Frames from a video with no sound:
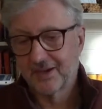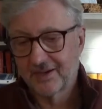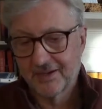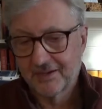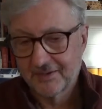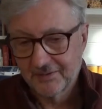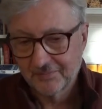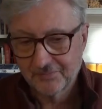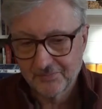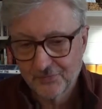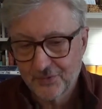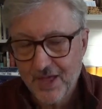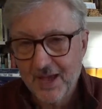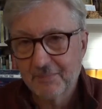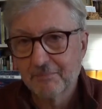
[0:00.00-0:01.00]

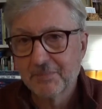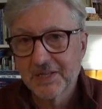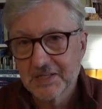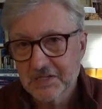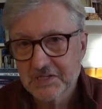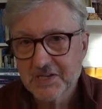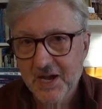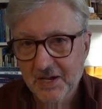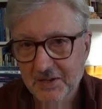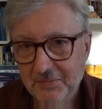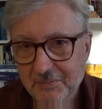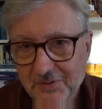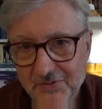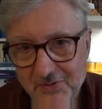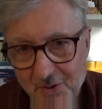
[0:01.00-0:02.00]
that
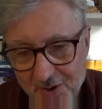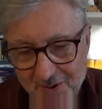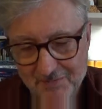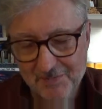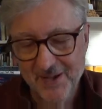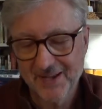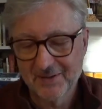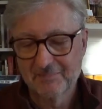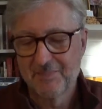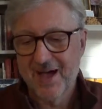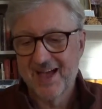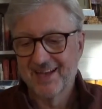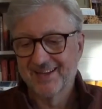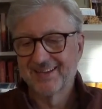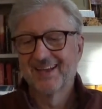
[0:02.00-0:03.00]
millisecond before Big
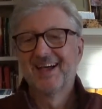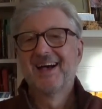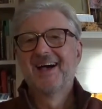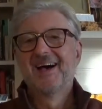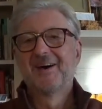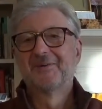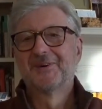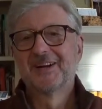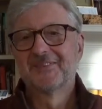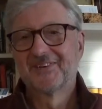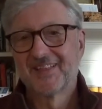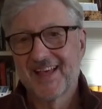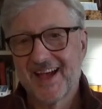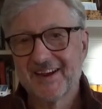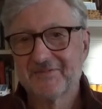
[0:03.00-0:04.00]
Bang,
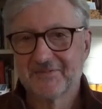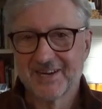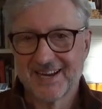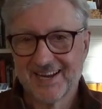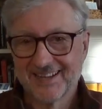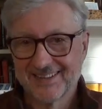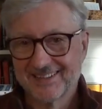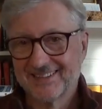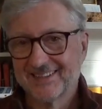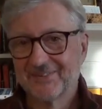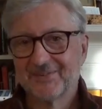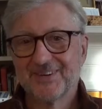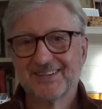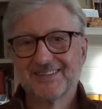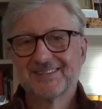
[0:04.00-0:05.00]
whatever that reality
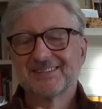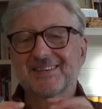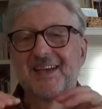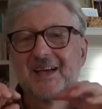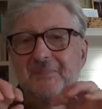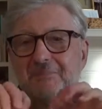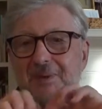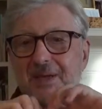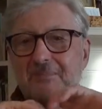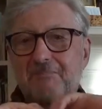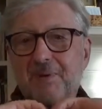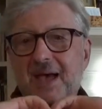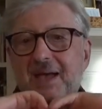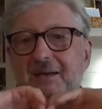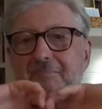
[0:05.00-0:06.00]
was, Big
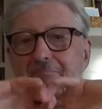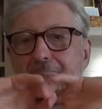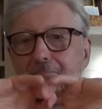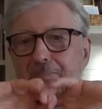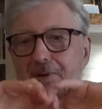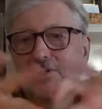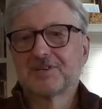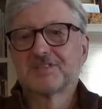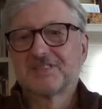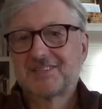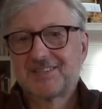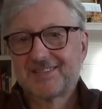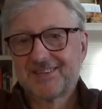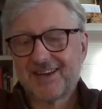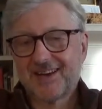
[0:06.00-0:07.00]
Bang
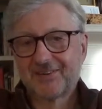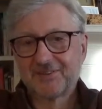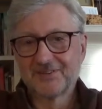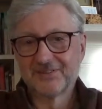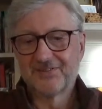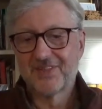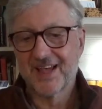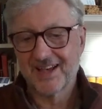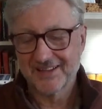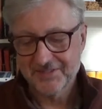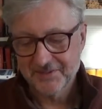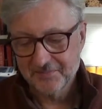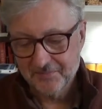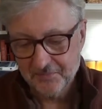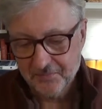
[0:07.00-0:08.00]
bursts out of that.